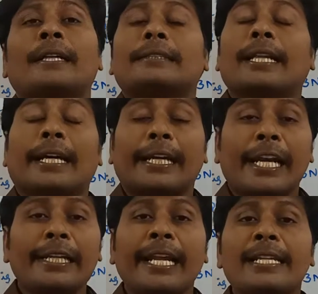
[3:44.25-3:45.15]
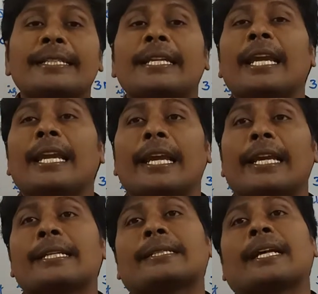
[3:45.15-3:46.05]
the redundancy
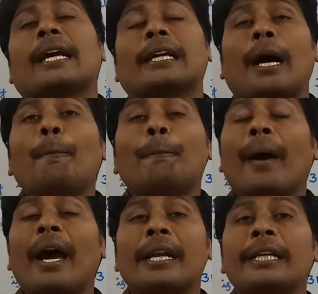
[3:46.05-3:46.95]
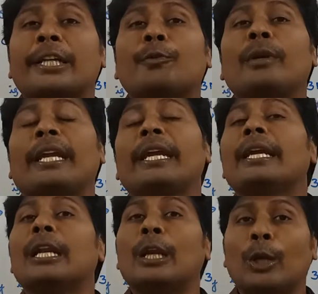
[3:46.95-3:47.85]
is
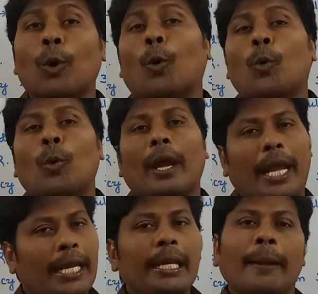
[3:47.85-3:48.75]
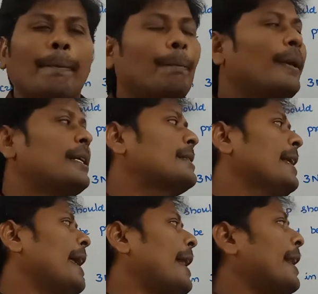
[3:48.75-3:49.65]
comparatively low in
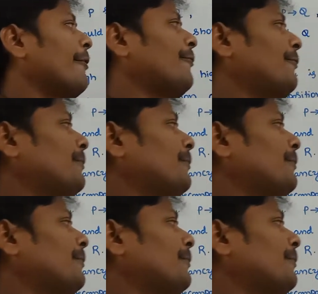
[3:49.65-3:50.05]
BCNF.